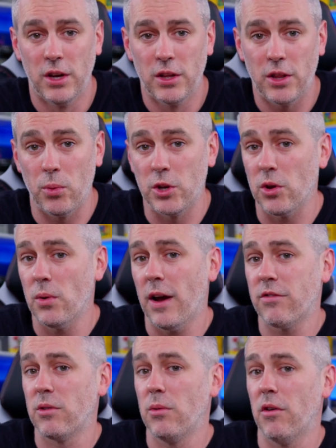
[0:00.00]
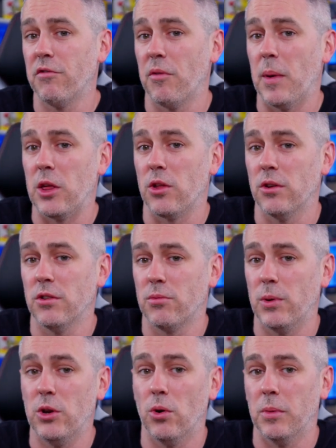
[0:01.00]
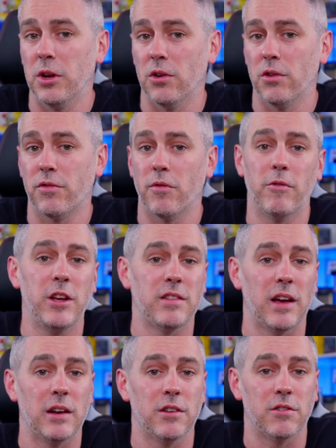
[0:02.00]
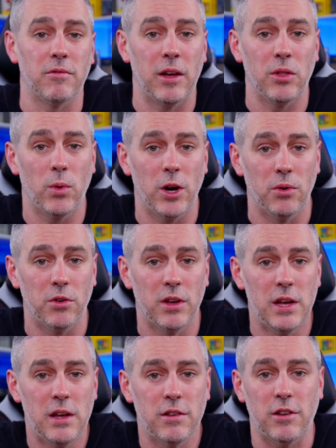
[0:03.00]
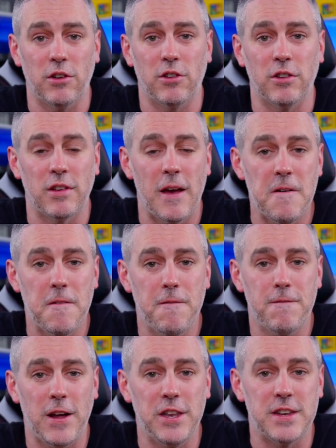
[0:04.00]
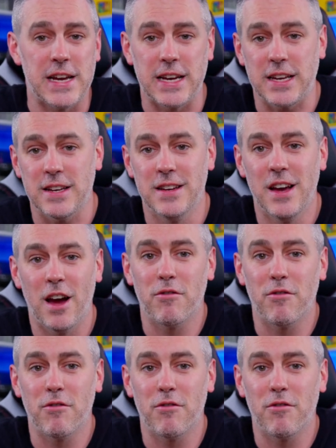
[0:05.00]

though we do have some confirmation, as we normally do, from retailers around the world, such as FunTech, a